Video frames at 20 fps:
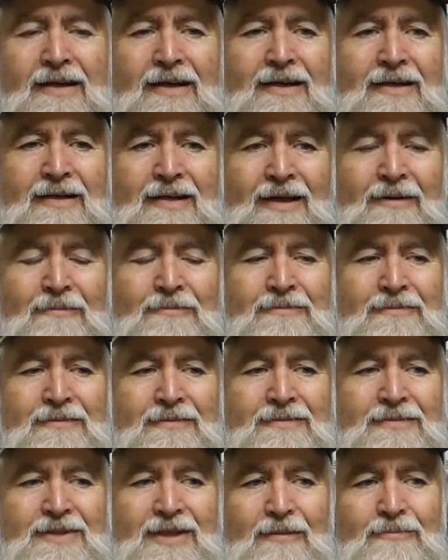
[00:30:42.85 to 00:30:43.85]
And
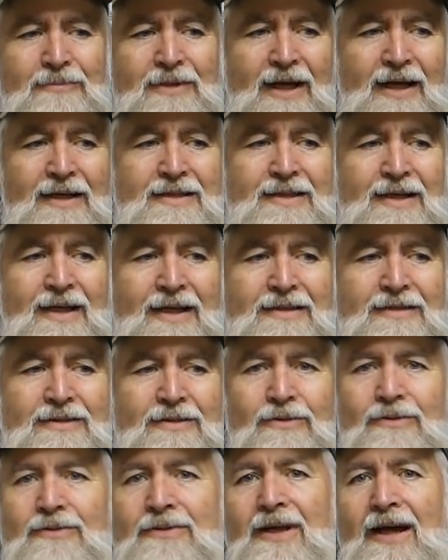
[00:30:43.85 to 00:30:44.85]
some days he has
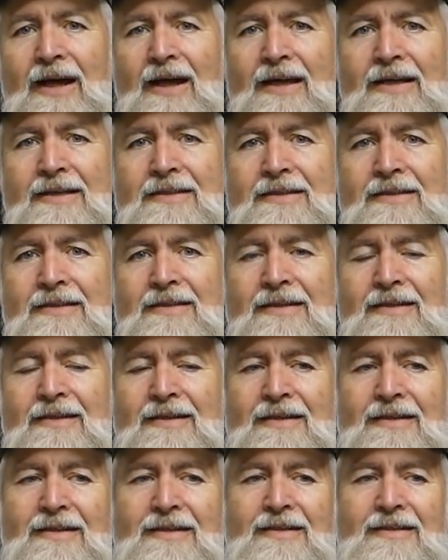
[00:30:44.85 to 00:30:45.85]
good days,
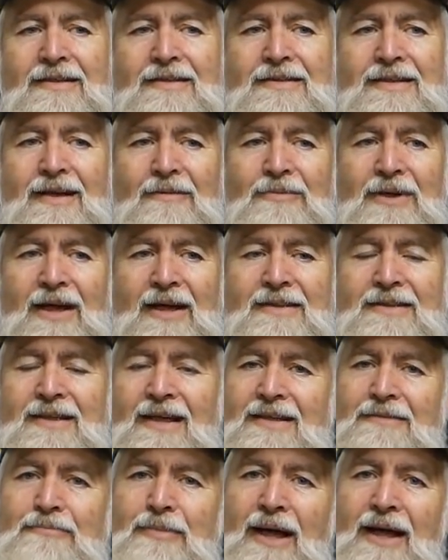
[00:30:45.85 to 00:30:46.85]
and some days
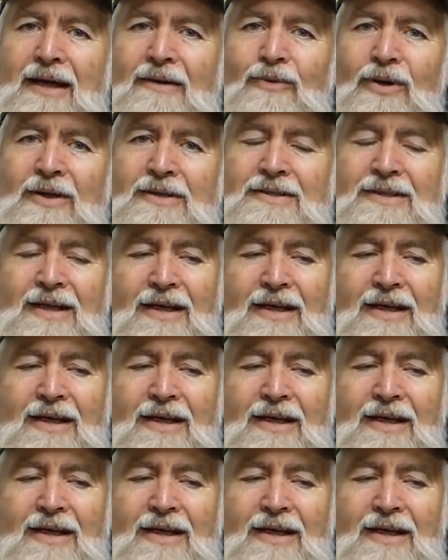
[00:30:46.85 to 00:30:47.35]
he has bad ones.